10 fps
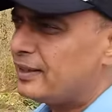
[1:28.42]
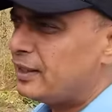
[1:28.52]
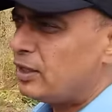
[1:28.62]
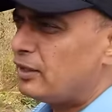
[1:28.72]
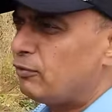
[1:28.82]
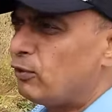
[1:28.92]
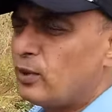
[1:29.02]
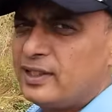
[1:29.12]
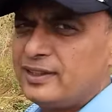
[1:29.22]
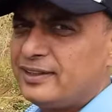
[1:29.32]
The
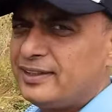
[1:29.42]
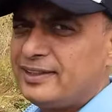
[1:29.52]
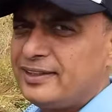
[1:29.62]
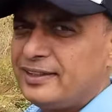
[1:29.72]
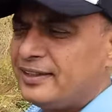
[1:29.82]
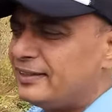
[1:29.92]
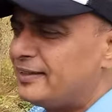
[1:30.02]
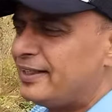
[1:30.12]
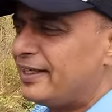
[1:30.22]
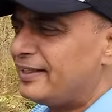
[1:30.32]
400cc is
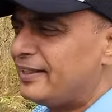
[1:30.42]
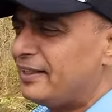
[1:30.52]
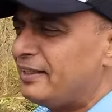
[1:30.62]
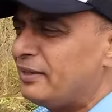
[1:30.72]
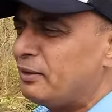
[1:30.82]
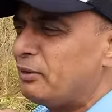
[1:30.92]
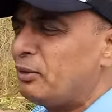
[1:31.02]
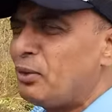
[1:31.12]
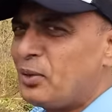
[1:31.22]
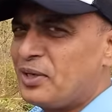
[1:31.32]
getting
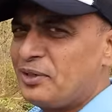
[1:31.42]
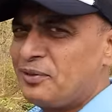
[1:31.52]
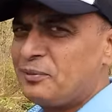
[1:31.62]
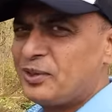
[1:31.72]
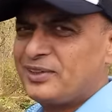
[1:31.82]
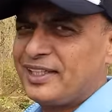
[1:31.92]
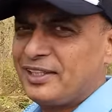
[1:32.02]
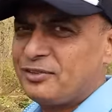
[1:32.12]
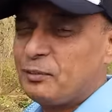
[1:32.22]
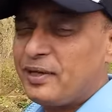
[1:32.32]
loaded with
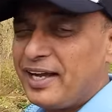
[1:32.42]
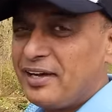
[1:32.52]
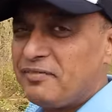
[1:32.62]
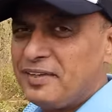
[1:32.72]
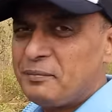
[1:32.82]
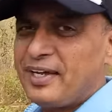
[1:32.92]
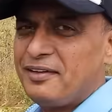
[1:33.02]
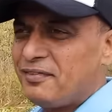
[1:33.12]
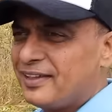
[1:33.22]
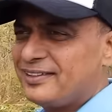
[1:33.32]
motorcycles from every
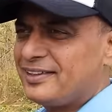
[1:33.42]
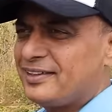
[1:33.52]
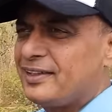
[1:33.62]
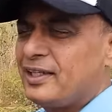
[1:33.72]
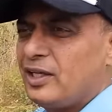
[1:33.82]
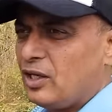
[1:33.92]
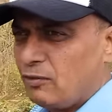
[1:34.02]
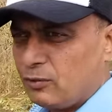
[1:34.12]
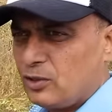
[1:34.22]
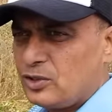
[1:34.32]
manufacturer.
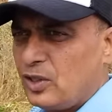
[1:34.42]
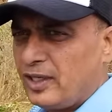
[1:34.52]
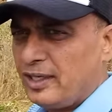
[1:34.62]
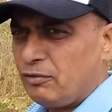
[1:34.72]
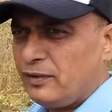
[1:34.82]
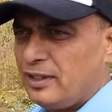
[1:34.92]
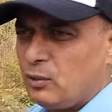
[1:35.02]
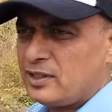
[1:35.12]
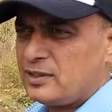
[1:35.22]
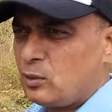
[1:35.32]
Of course, Royal Enfield
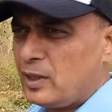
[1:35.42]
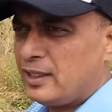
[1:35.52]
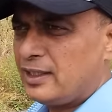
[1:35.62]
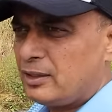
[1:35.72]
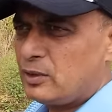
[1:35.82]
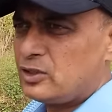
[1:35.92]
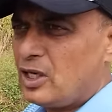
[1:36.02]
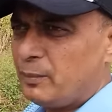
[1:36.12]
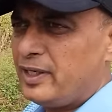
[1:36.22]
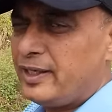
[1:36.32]
was the one that was
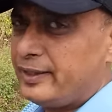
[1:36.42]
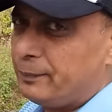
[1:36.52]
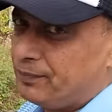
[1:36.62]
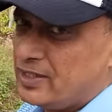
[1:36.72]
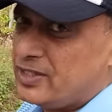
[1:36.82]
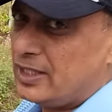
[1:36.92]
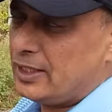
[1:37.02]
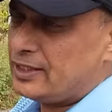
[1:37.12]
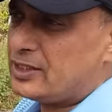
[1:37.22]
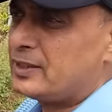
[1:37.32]
dominating, still
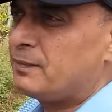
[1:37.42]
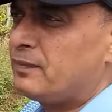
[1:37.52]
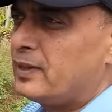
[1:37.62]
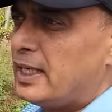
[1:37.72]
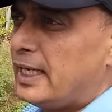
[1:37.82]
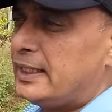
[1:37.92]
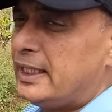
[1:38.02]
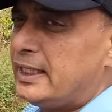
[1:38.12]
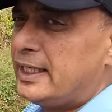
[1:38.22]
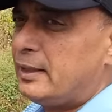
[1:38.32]
is. And
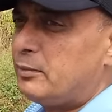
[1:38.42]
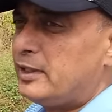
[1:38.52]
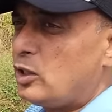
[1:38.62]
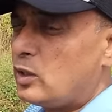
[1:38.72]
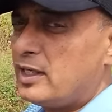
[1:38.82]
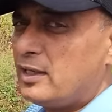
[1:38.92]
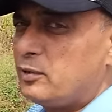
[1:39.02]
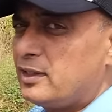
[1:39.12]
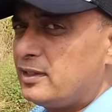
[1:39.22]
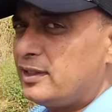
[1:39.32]
then came the Honda with
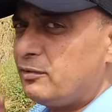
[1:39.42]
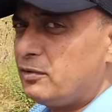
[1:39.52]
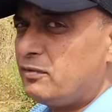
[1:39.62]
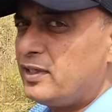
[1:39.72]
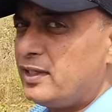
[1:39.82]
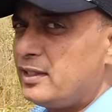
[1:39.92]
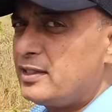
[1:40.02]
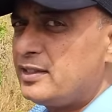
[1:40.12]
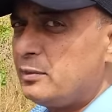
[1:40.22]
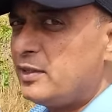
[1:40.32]
the 350
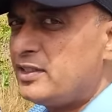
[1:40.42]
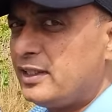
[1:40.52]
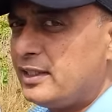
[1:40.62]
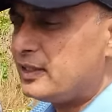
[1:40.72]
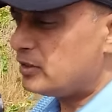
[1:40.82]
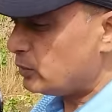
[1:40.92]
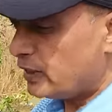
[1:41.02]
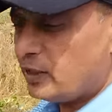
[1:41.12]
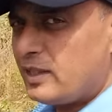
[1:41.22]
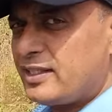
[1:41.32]
CB series to get
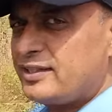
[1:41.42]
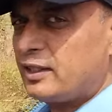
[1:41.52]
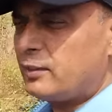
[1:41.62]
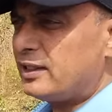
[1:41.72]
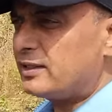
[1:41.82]
into that segment.